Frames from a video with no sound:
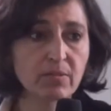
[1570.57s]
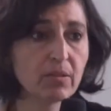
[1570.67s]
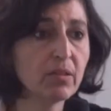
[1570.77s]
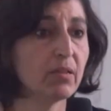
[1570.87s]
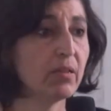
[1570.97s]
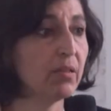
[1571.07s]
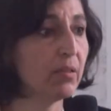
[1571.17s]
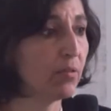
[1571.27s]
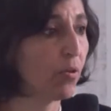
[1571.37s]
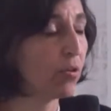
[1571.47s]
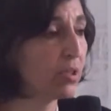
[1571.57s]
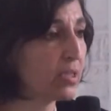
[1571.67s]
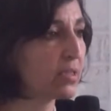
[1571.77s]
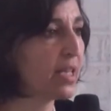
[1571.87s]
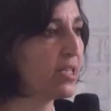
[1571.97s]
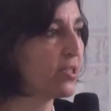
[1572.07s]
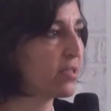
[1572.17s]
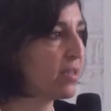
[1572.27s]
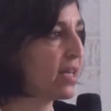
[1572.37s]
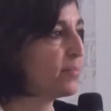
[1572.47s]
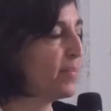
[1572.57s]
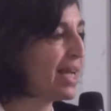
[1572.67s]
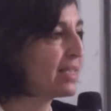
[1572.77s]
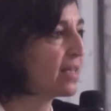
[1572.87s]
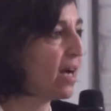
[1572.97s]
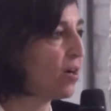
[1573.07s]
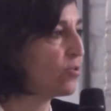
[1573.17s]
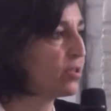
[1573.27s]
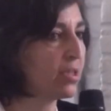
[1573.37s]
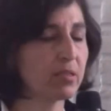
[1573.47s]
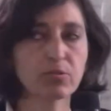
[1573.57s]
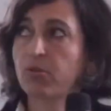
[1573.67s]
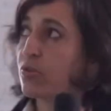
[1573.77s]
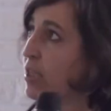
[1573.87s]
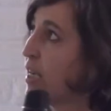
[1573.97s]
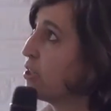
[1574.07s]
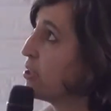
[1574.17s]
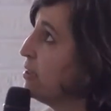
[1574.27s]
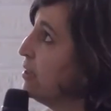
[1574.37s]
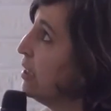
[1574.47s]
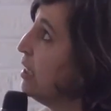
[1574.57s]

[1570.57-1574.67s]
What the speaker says: organizations like Mass Housing Association